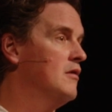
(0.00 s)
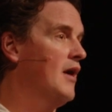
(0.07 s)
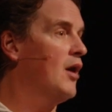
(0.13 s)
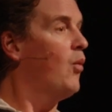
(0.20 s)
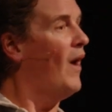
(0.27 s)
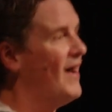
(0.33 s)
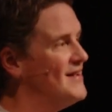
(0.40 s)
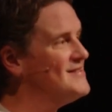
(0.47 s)
Like,
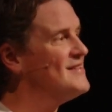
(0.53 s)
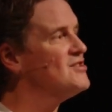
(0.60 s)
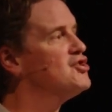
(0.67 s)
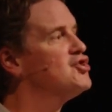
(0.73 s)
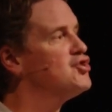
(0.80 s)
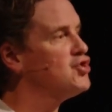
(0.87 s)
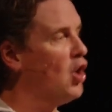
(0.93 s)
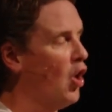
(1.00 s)
why is this
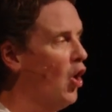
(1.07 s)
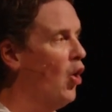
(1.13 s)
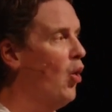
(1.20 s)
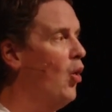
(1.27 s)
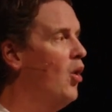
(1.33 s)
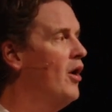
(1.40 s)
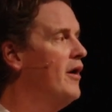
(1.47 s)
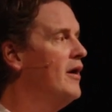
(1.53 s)

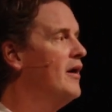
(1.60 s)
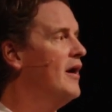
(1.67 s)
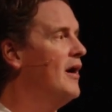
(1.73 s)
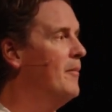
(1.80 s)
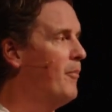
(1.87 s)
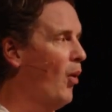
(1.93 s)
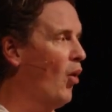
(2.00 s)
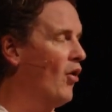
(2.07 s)
so
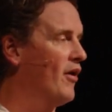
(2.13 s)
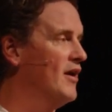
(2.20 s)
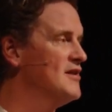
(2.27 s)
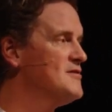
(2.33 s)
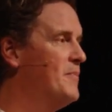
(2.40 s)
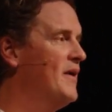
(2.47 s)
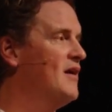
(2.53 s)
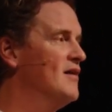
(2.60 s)
important?
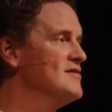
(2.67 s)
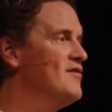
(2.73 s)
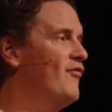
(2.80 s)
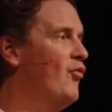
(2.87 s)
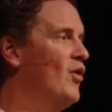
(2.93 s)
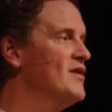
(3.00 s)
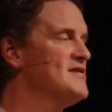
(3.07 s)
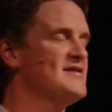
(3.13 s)
It's because
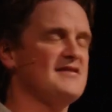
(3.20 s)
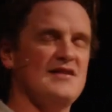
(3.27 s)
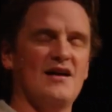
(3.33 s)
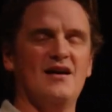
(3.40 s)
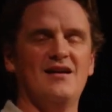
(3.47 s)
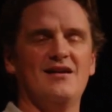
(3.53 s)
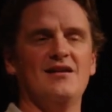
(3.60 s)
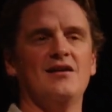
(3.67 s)
of what
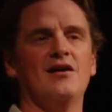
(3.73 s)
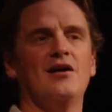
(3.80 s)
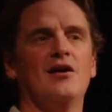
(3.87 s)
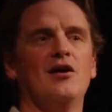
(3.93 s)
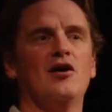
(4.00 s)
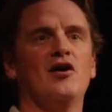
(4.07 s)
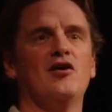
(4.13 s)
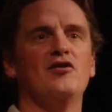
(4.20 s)
sin
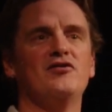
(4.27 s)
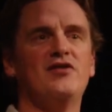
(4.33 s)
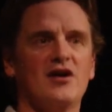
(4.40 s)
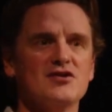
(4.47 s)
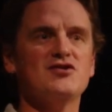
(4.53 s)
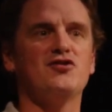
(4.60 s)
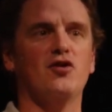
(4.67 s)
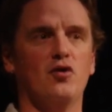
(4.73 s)

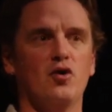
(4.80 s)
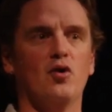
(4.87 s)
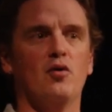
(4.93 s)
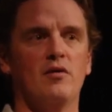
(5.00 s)
does to you.